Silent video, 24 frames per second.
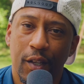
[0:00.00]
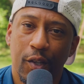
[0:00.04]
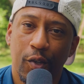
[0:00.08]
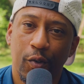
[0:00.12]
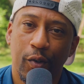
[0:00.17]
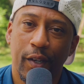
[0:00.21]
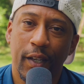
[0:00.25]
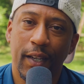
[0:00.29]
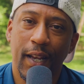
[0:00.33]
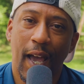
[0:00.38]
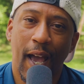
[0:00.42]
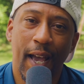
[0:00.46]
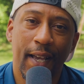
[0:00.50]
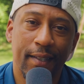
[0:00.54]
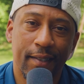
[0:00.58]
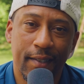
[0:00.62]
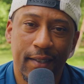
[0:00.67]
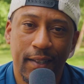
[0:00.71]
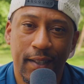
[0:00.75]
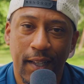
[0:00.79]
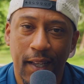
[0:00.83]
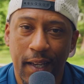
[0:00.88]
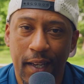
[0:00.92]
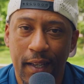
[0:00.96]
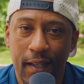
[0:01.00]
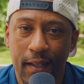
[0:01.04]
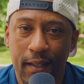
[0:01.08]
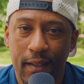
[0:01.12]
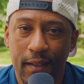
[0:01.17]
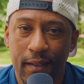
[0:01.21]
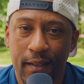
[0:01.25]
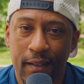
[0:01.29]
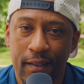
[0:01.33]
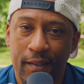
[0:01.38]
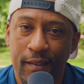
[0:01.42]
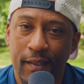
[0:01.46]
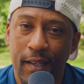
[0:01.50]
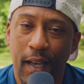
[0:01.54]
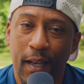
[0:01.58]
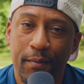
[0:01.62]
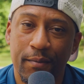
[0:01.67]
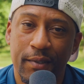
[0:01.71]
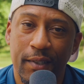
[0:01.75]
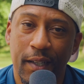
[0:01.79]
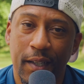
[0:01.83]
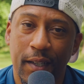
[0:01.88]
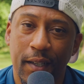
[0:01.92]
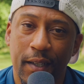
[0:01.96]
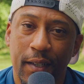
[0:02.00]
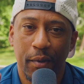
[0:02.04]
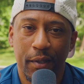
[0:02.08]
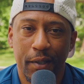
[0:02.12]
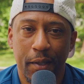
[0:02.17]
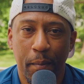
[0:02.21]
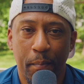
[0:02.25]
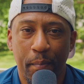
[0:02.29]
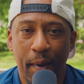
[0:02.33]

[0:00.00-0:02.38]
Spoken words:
You can isolate the subject, but the